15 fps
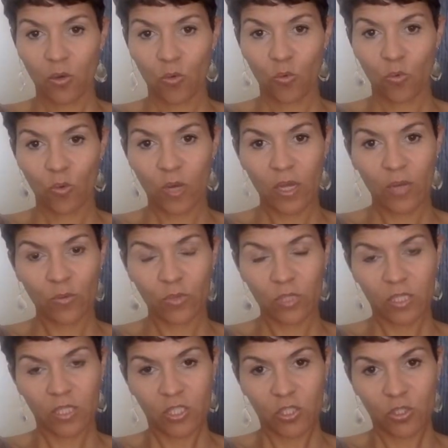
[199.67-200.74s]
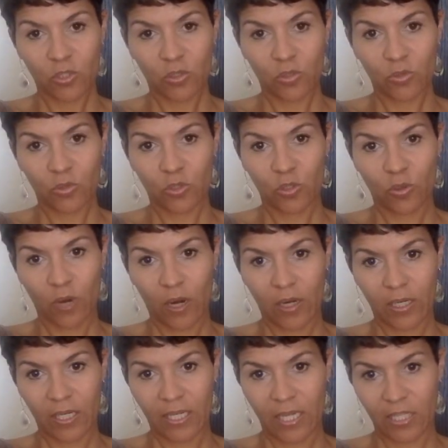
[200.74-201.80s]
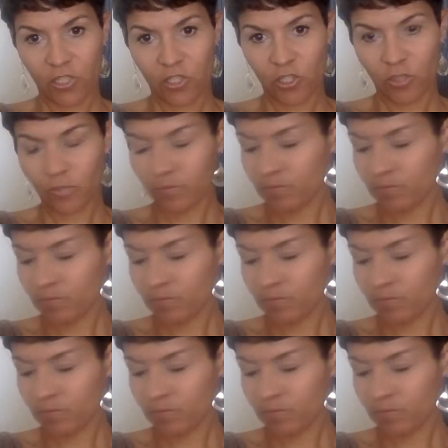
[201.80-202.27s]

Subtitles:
what will it do to our connection?